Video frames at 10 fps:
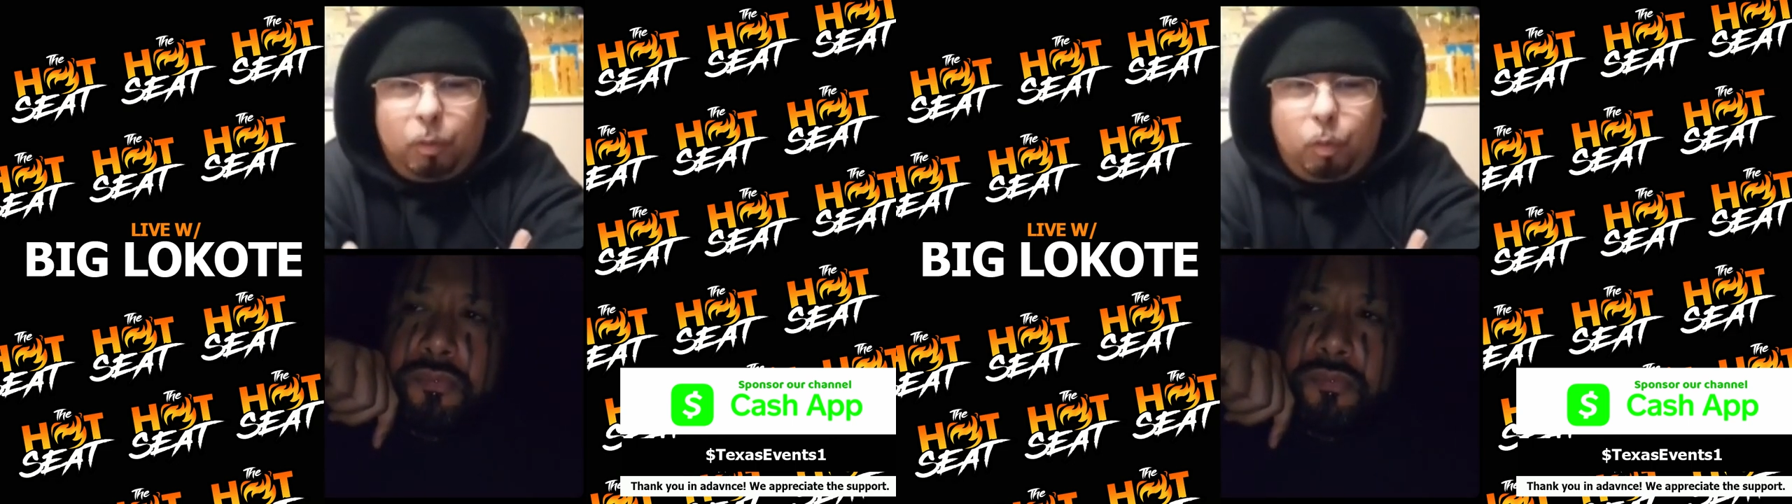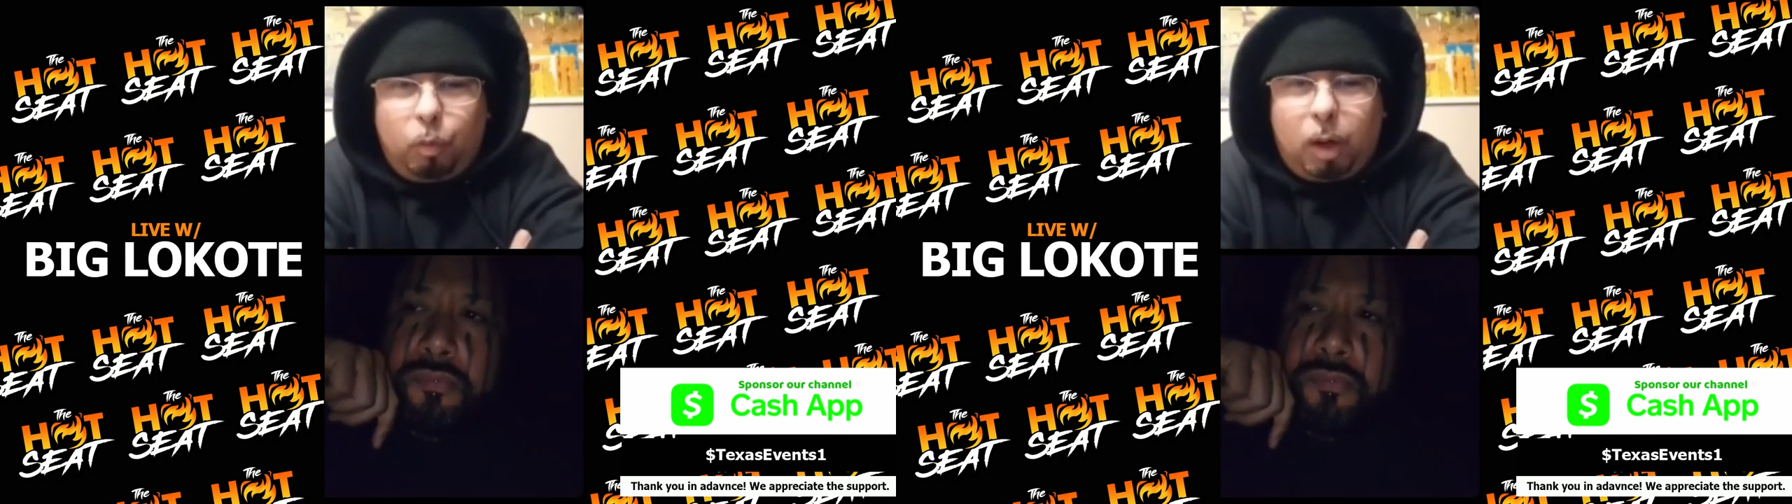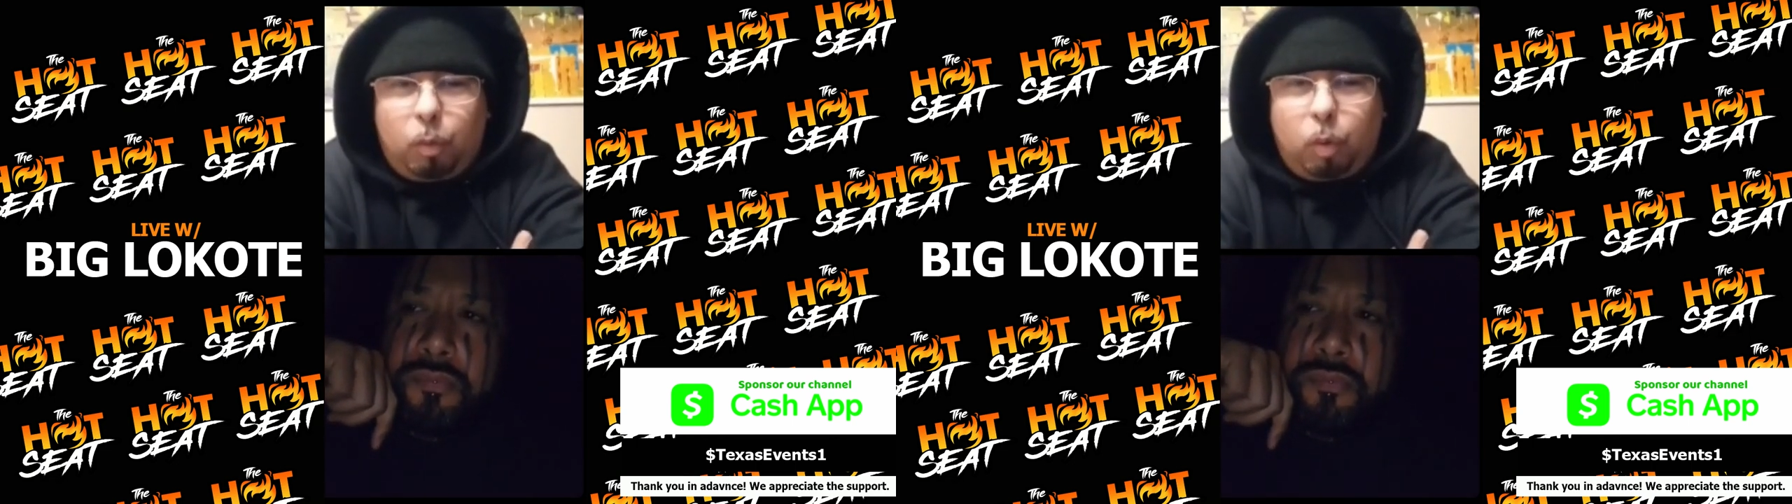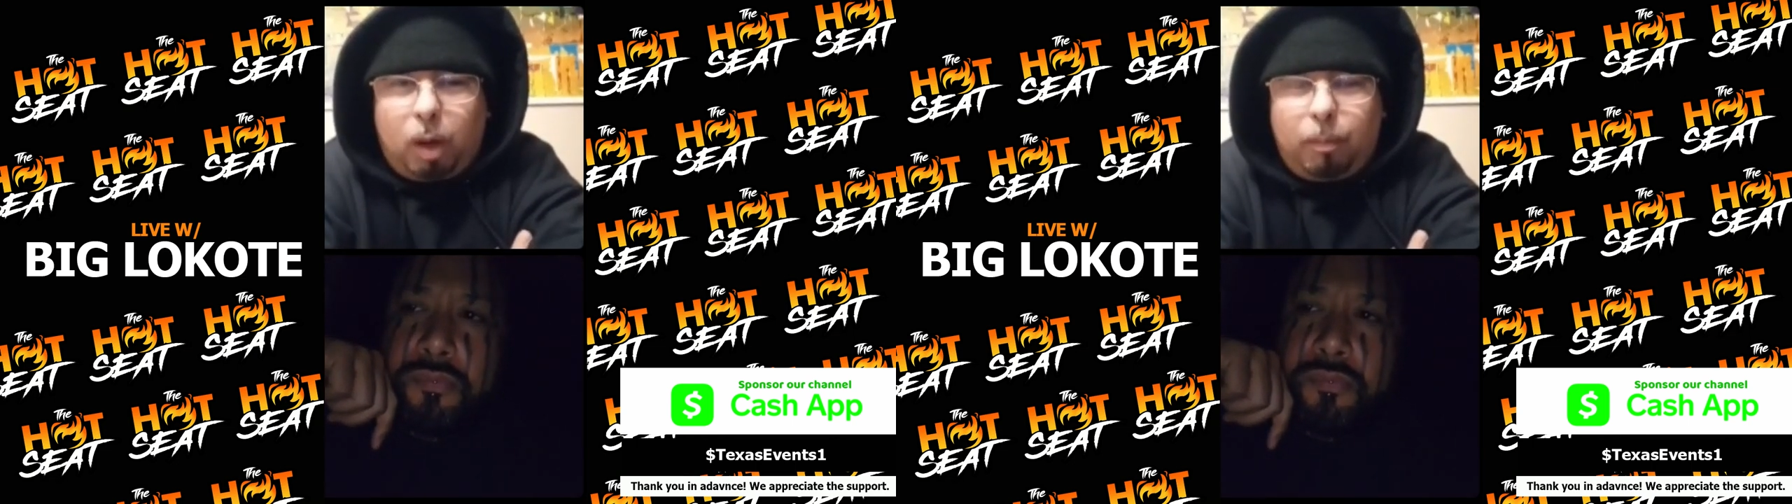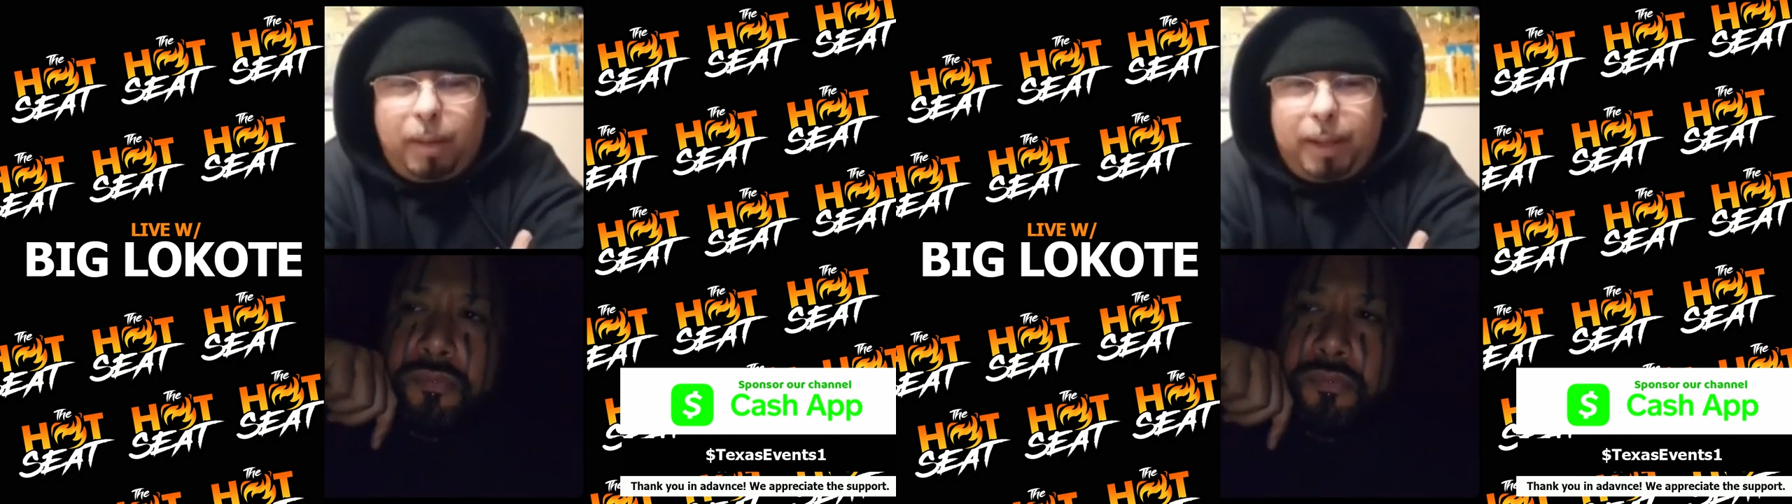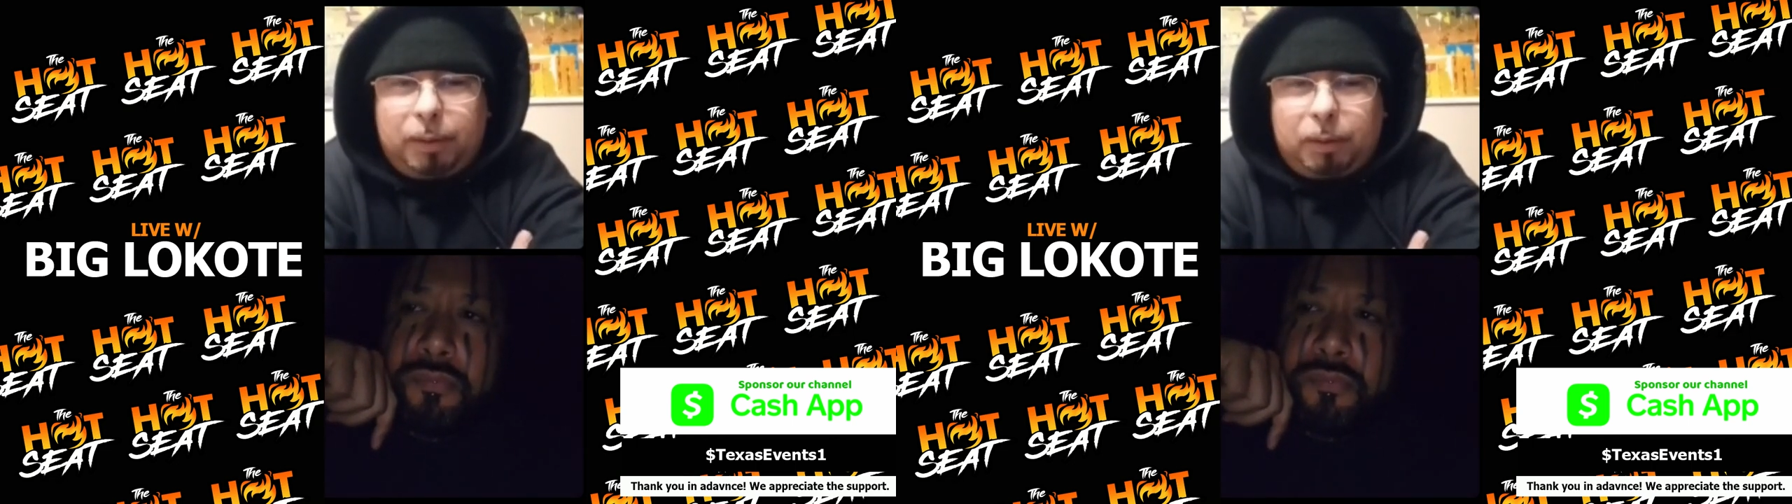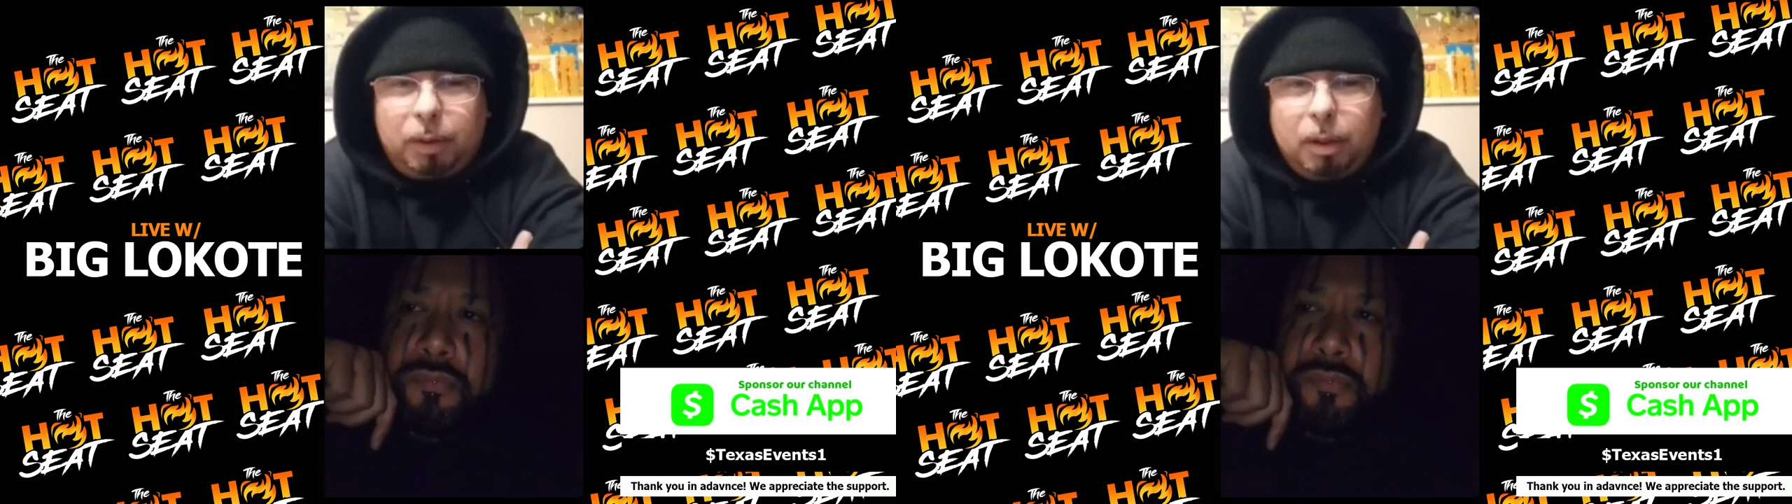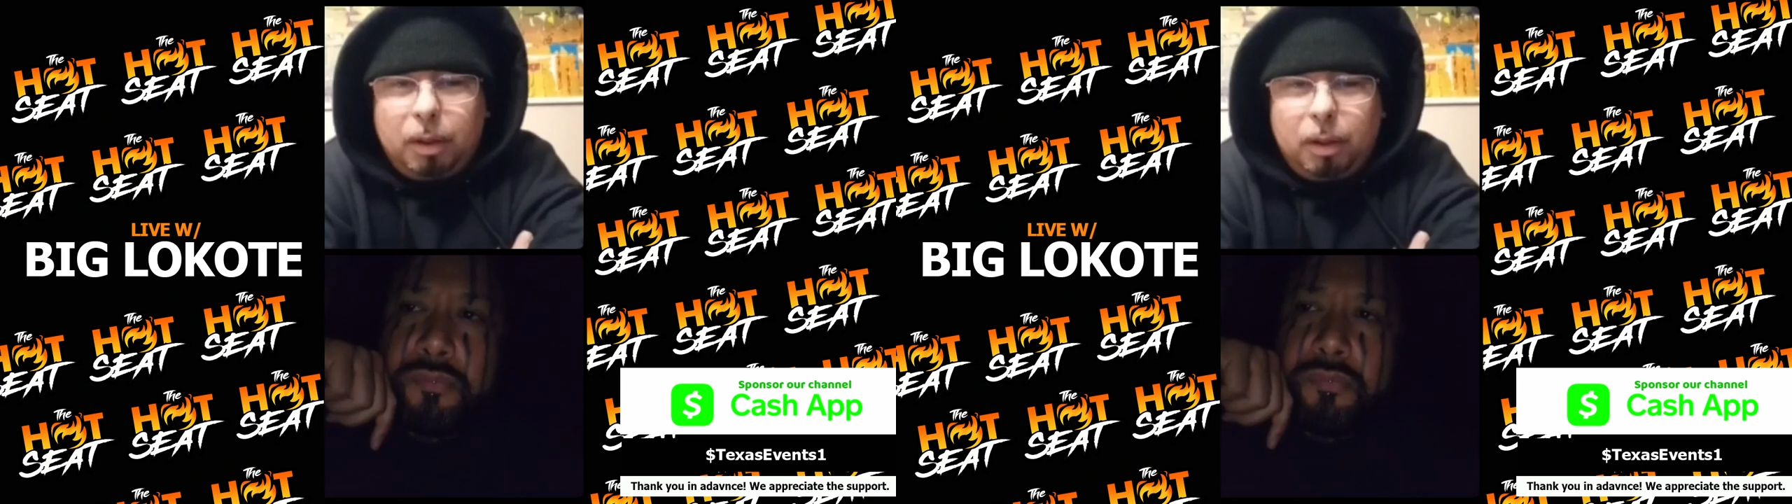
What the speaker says: What makes